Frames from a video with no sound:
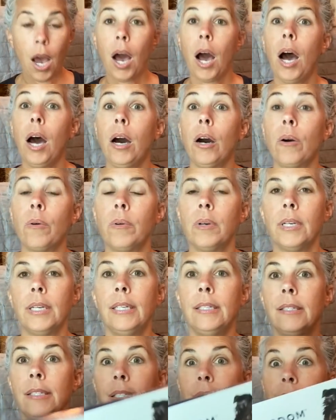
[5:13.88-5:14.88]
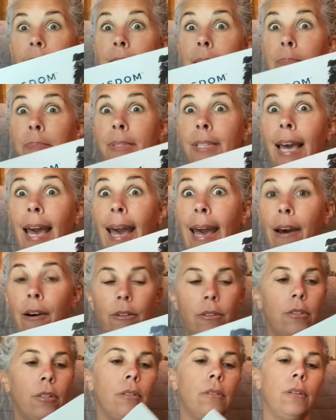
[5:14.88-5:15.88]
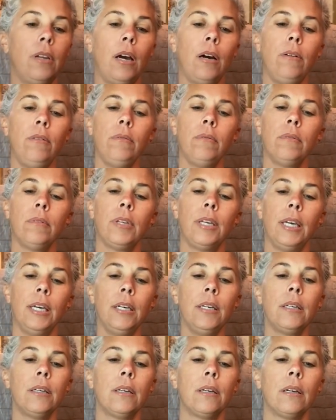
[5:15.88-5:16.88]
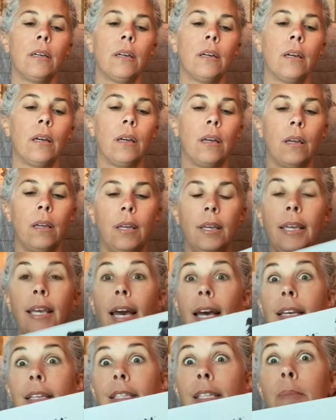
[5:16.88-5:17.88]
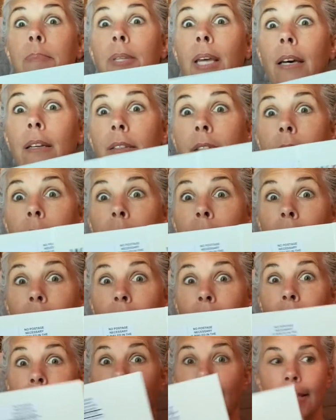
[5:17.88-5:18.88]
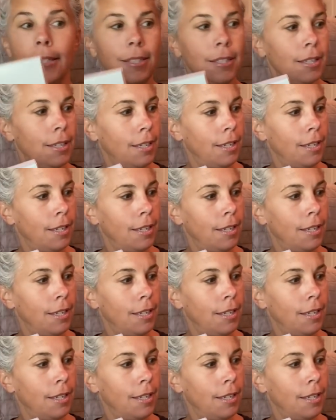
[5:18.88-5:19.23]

Oh, it slips out. No? Yeah? Yeah, slips out. Slips out like this.